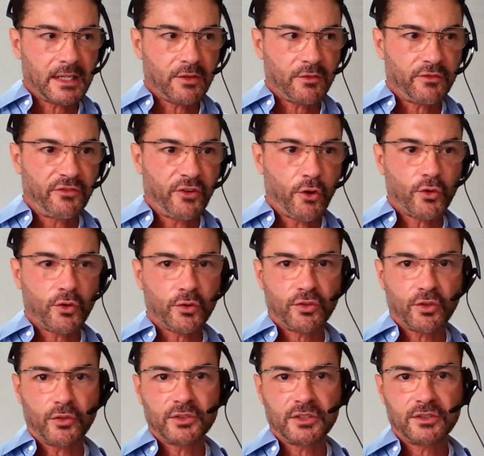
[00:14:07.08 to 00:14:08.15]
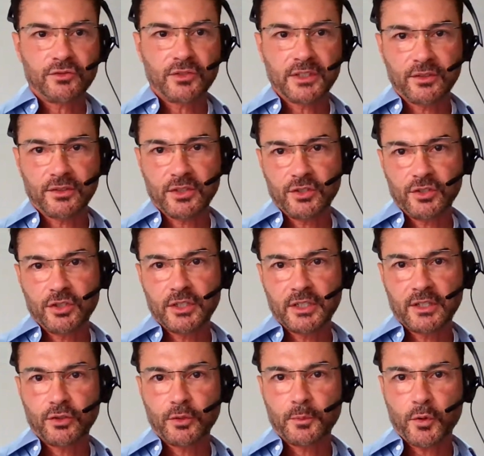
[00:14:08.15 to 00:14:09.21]
focused on the transition
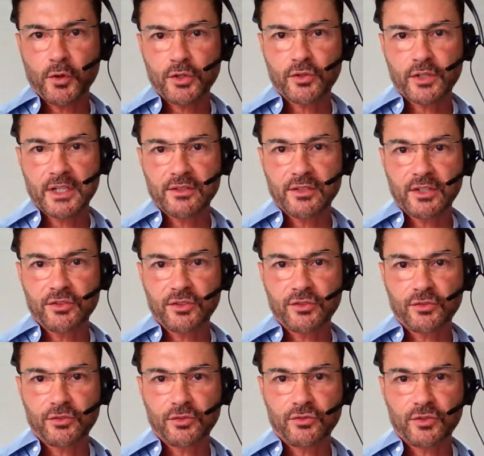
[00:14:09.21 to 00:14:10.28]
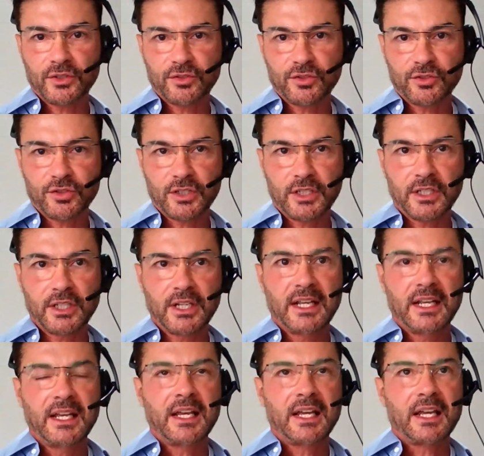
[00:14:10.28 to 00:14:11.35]
and support organizations to transition,
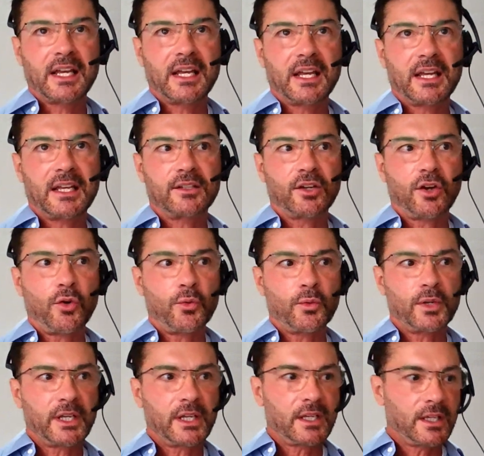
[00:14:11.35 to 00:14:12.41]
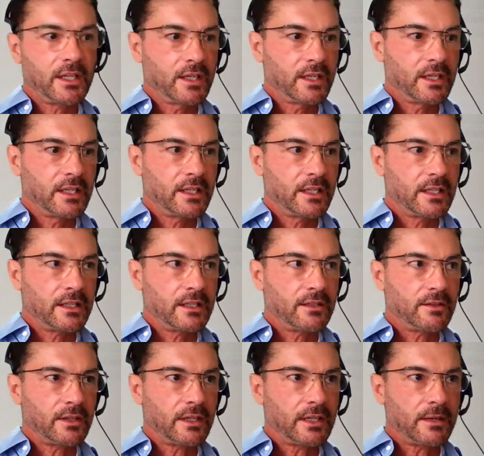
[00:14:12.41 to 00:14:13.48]
and only
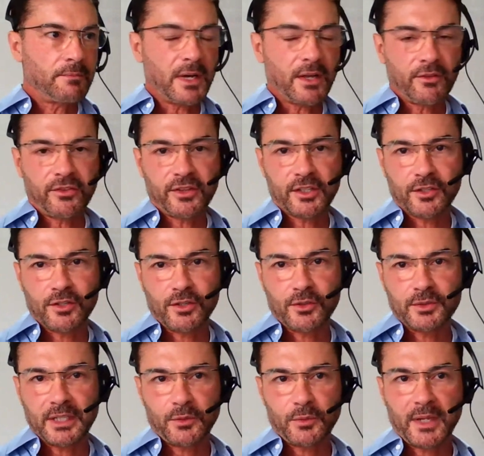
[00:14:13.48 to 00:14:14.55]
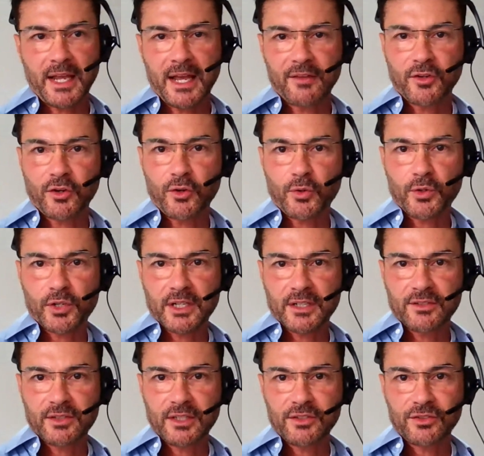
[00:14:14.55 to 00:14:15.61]
a month ago that we have our
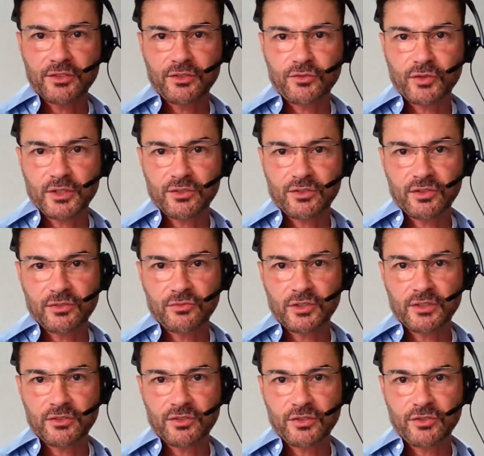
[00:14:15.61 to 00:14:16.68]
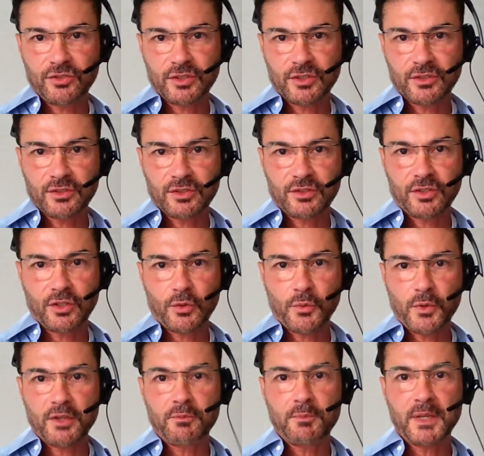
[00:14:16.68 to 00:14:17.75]
organizations transitioned. So
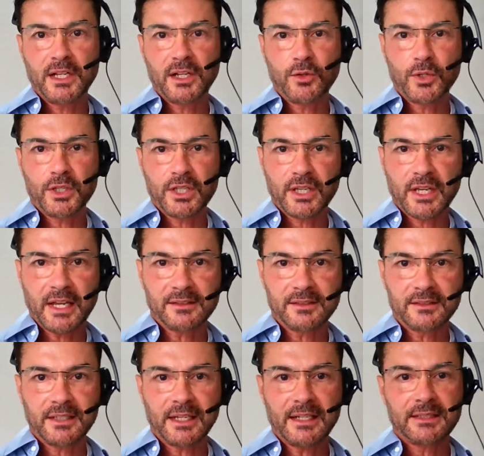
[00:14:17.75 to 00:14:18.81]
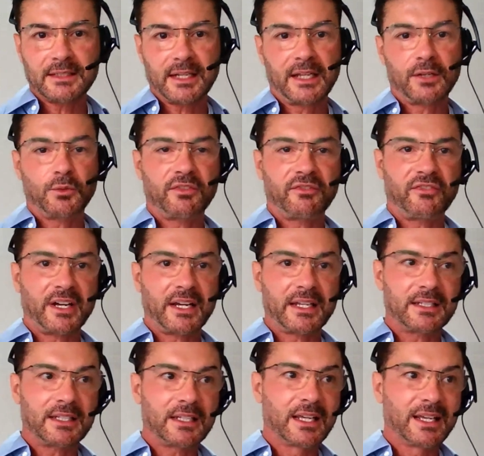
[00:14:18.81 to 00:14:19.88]
we've been looking at the data, and we're
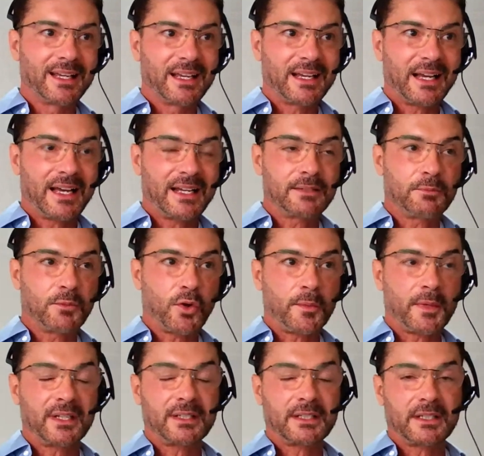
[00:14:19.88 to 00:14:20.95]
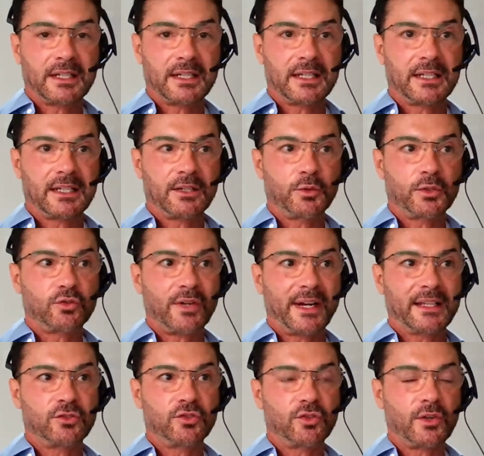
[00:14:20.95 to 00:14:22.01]
finding at the moment we're
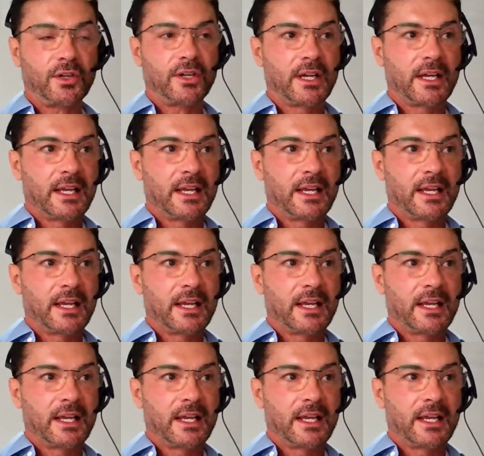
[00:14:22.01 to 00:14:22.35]
trying to